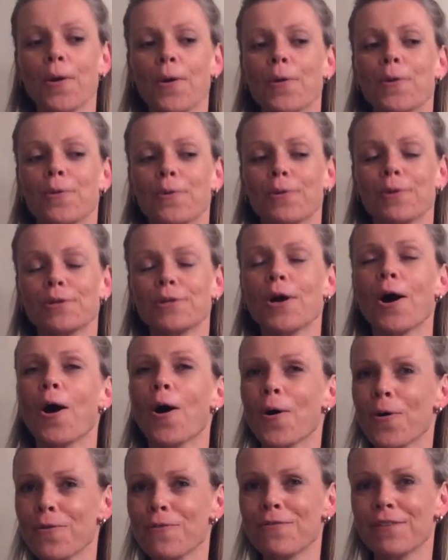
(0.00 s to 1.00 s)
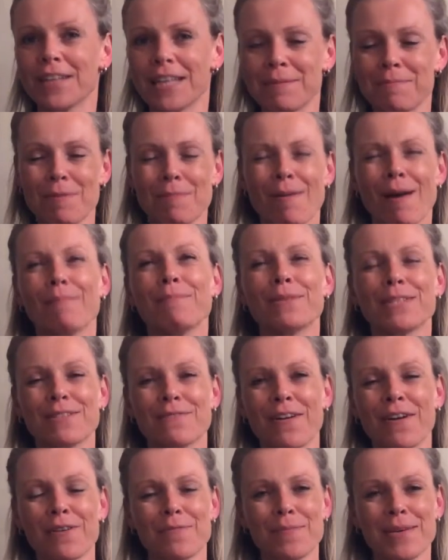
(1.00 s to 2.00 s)
who could hopefully be members of
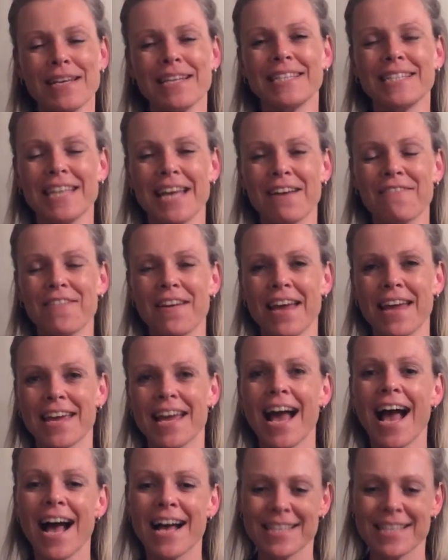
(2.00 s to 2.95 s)
our PTFA